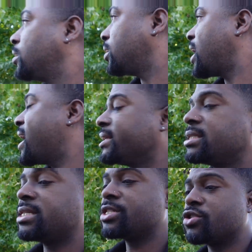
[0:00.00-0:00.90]
Lon's
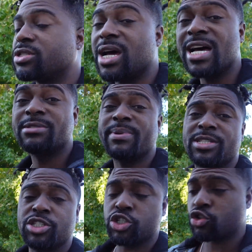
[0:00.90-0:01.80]
sister's
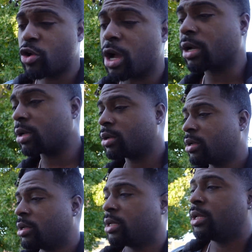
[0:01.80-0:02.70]
husband's truck
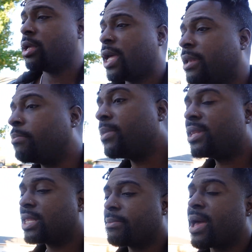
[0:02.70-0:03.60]
and
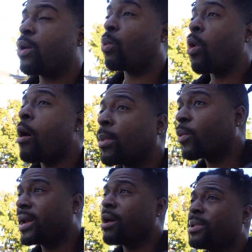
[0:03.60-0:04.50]
meet them at Walmart
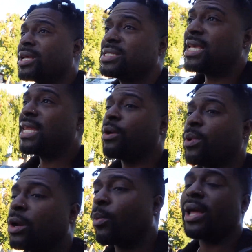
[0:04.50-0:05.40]
right now because he didn't
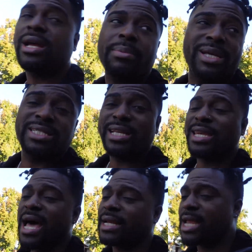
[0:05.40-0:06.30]
want to wake up because he
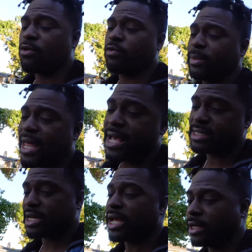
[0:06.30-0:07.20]
knocked out from
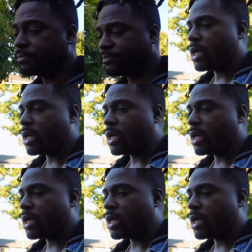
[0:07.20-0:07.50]
last night.